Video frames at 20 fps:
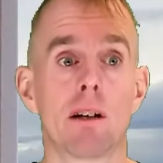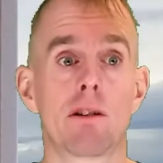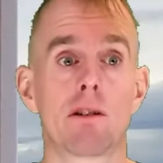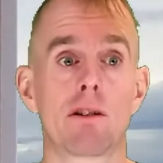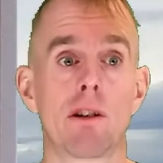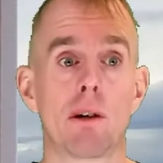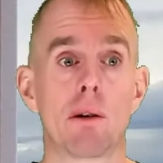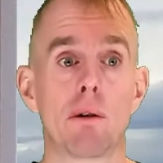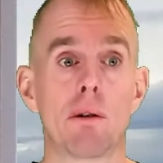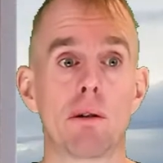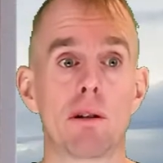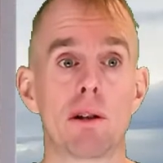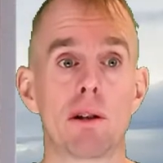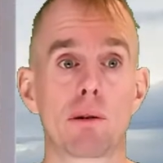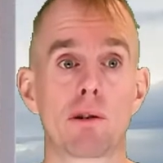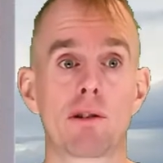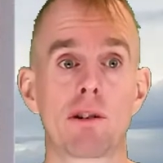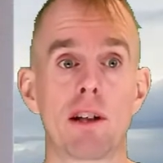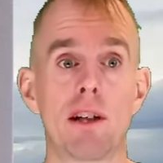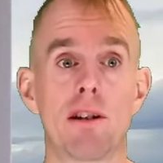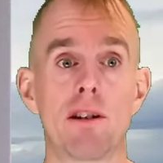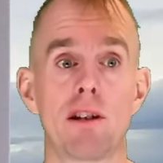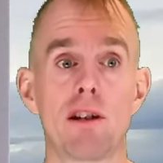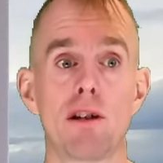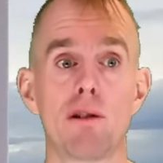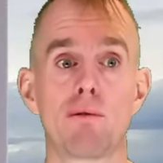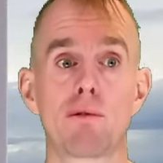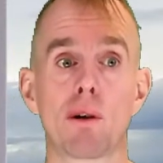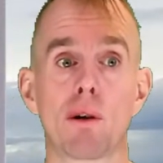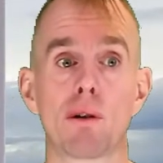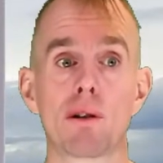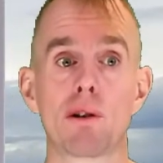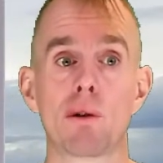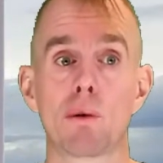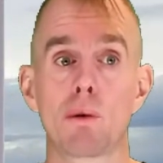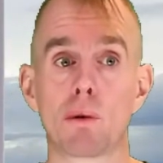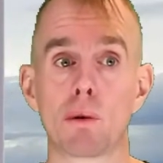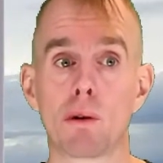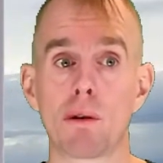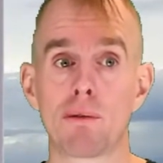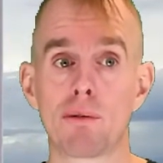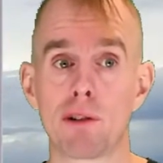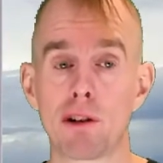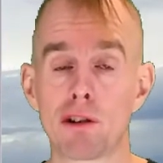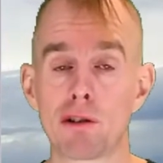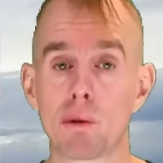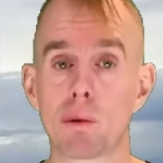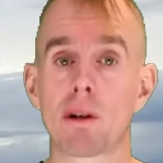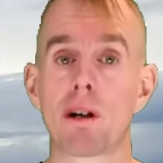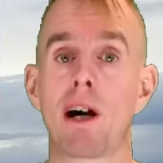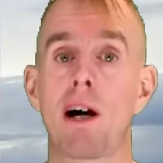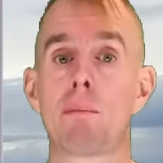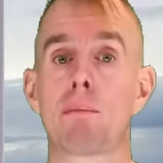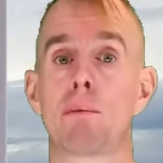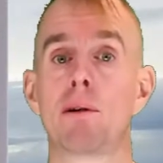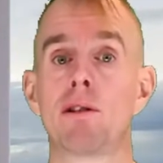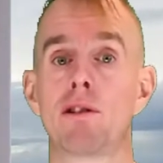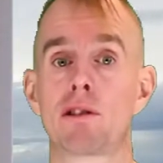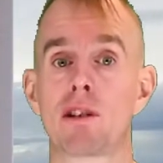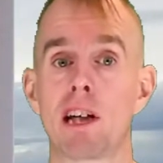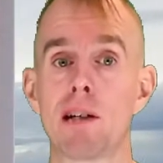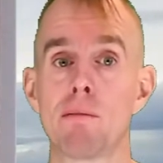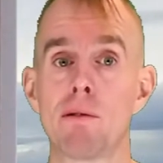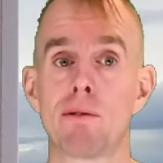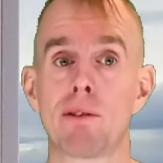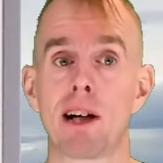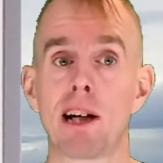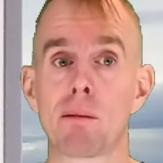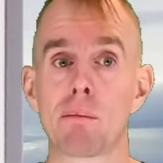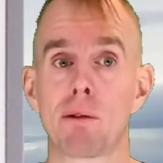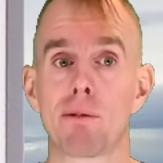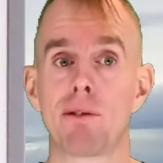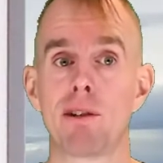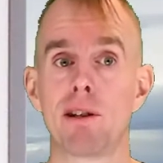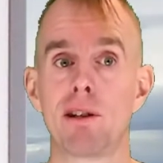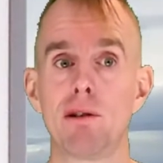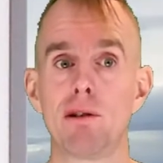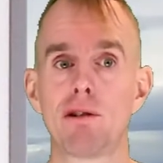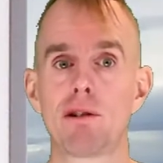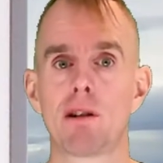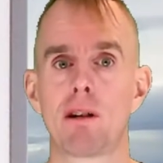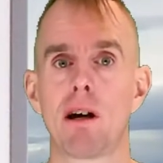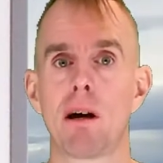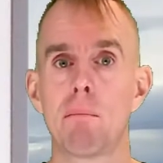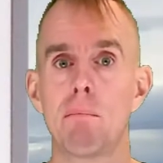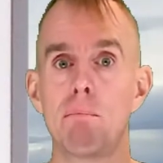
So you'll see that you've got your first order upwind scheme available for use.